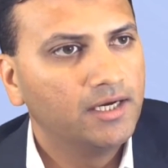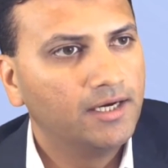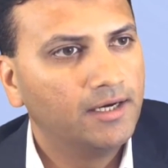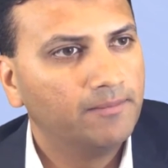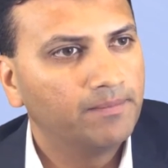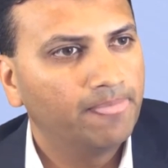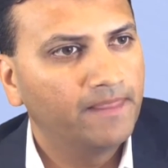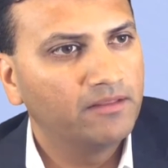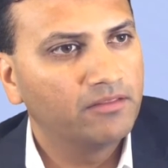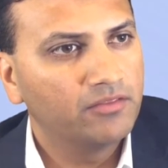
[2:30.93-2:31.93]
And
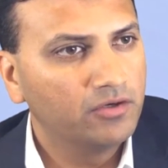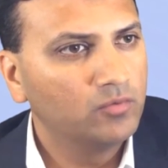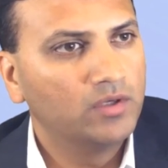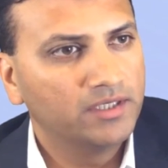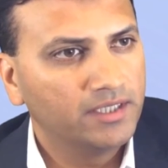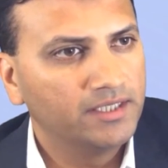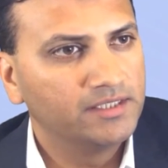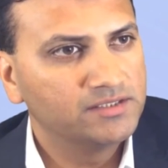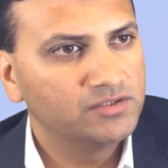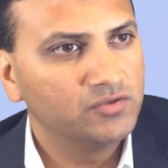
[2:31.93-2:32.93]
the third one
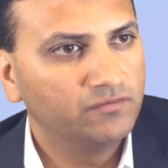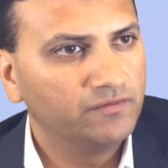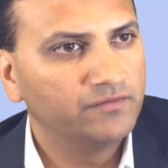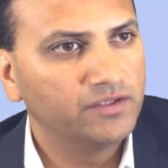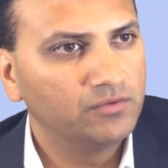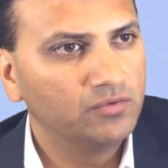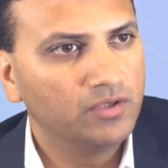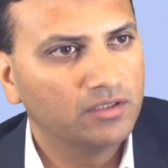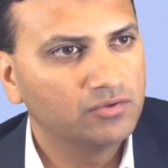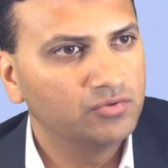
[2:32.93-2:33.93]
is
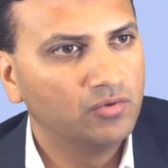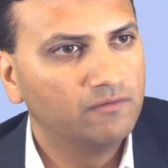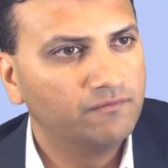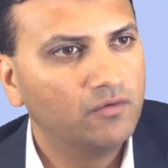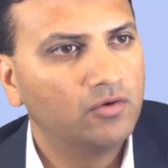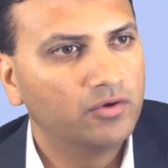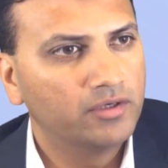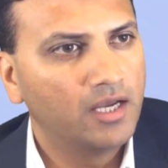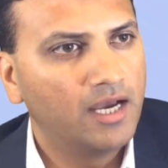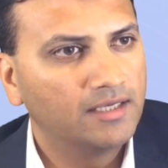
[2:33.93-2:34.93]

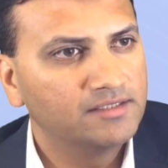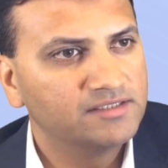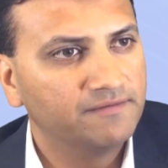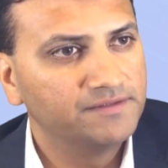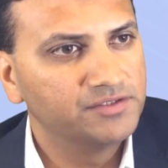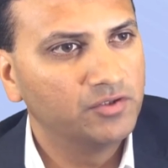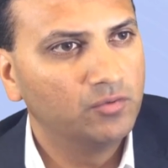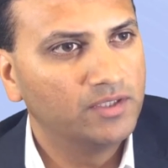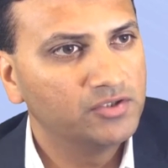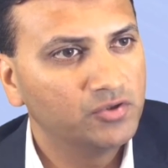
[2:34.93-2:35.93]

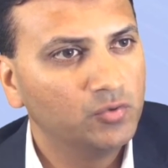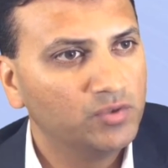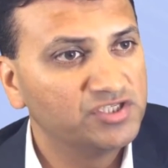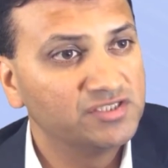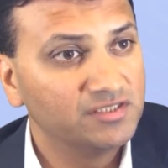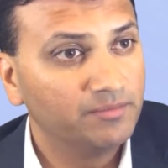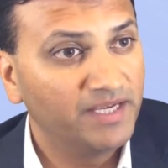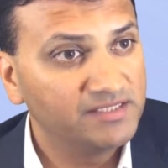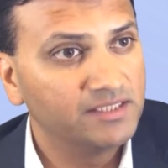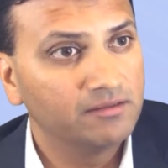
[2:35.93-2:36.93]
252.204.7012, which is the
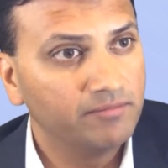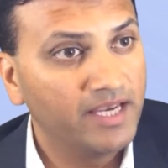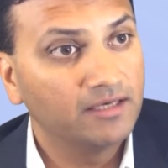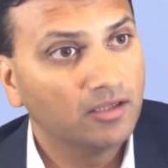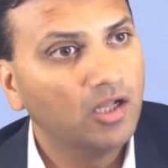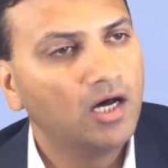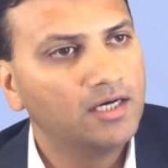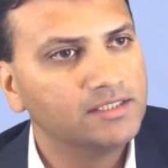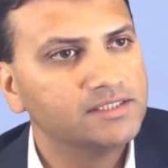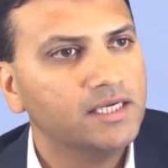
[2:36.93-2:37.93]
basic main
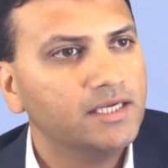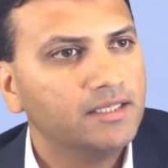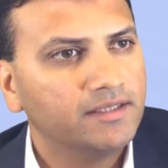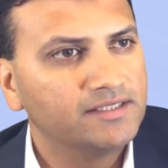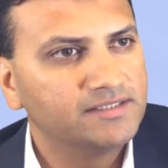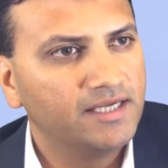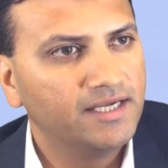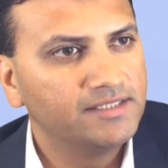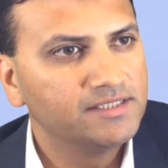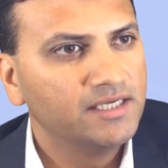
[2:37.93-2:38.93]
clause that
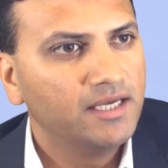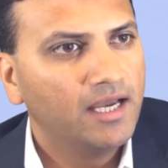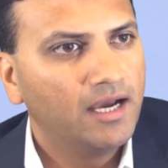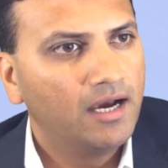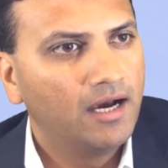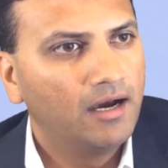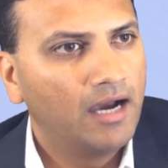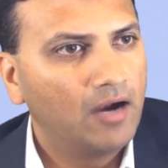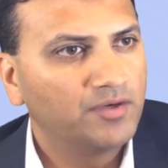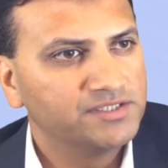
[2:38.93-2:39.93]
says
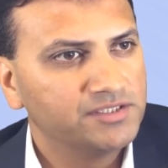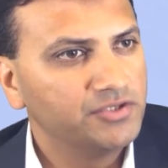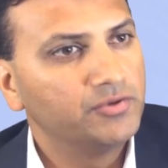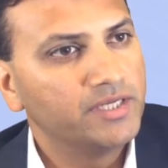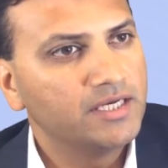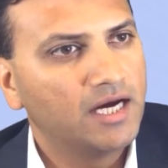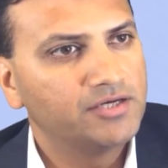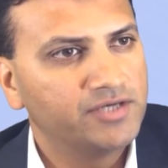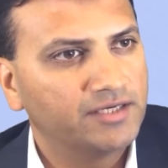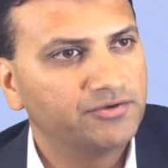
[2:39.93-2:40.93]
how does a DoD
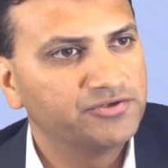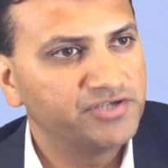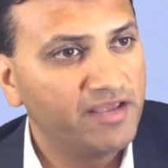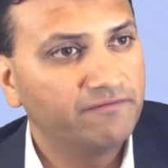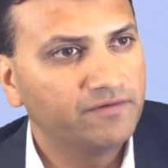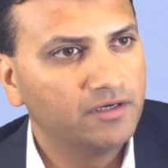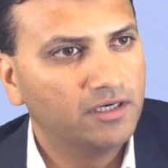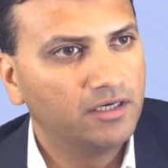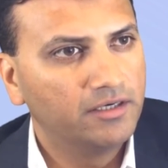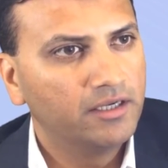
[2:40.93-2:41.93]
contractor
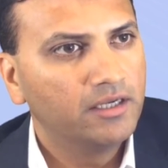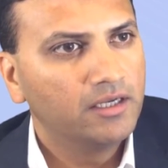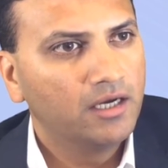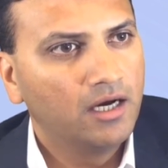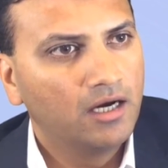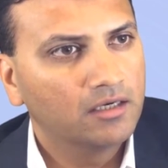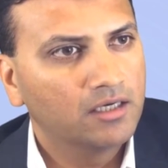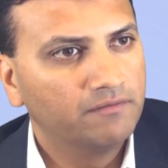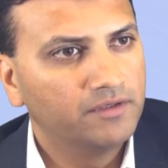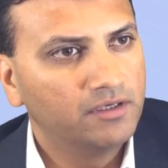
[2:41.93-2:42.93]
safeguard
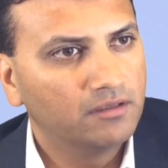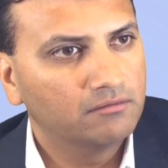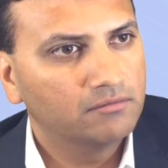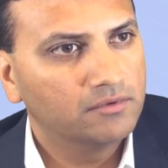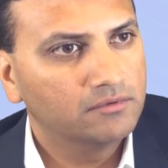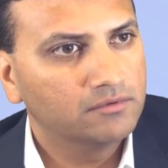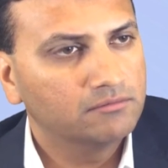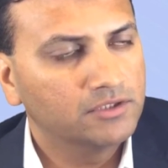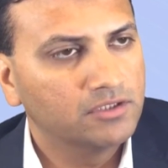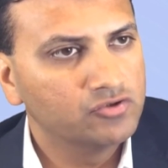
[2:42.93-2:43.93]

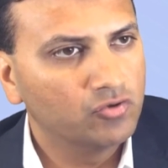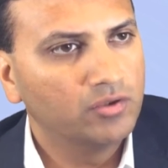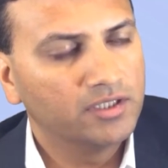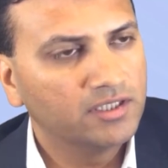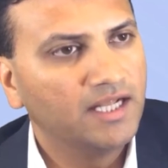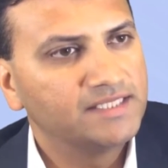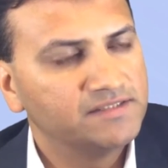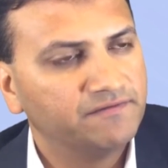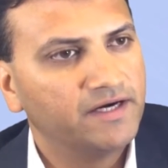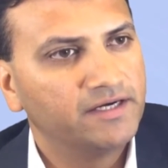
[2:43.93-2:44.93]
controlled
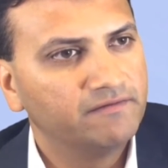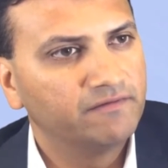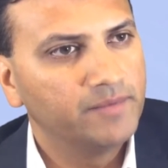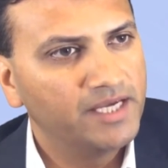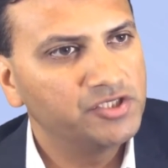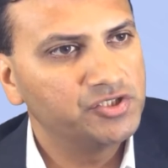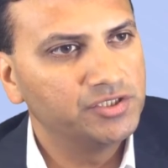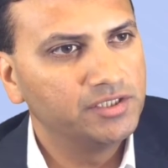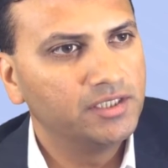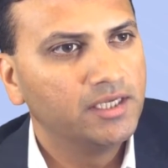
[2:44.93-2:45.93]
unclassified
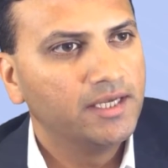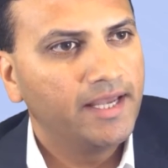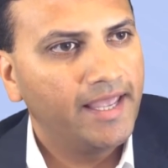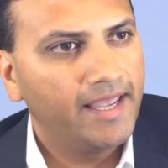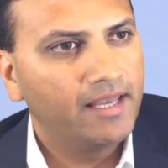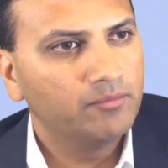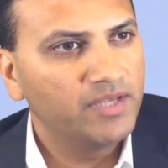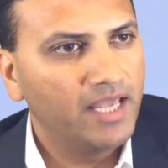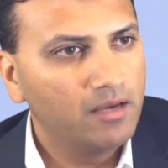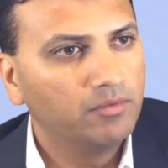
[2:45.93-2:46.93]
information and
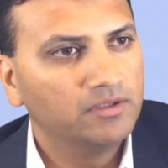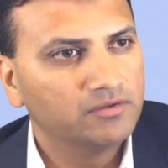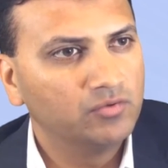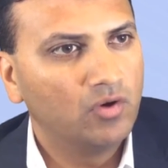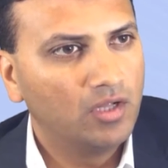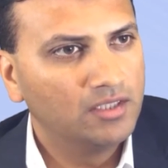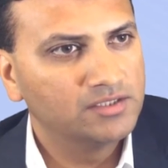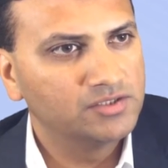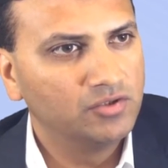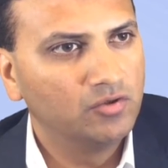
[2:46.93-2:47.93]
be able to
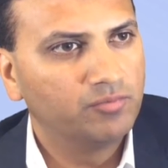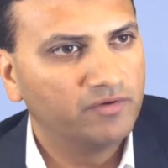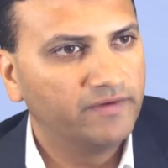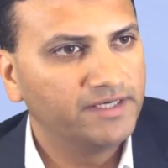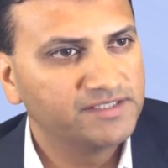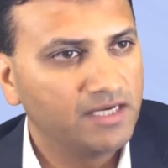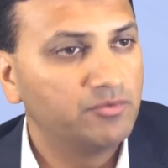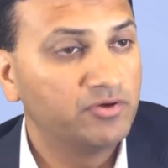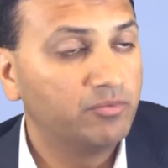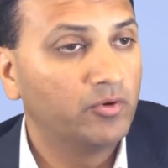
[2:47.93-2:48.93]
also provide
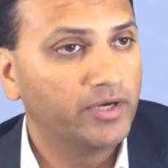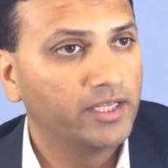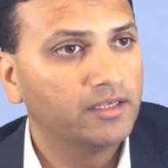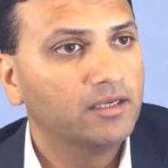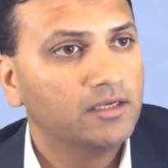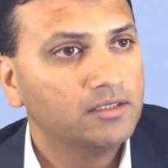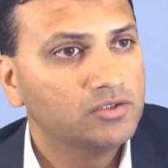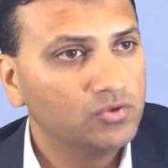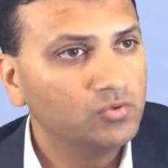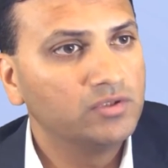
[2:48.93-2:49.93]
cyber reporting
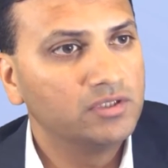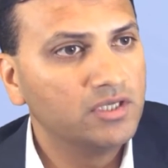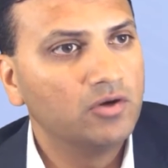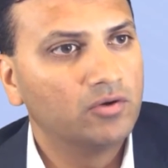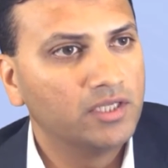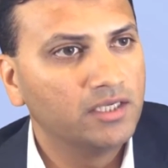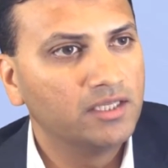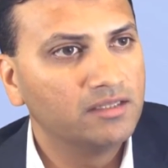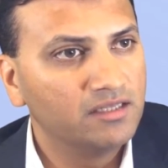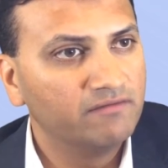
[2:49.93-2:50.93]
to the DoD
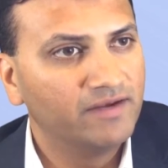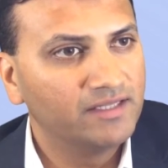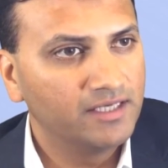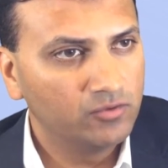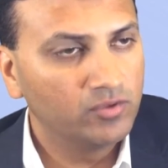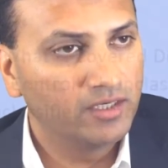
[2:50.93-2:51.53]
in the event they do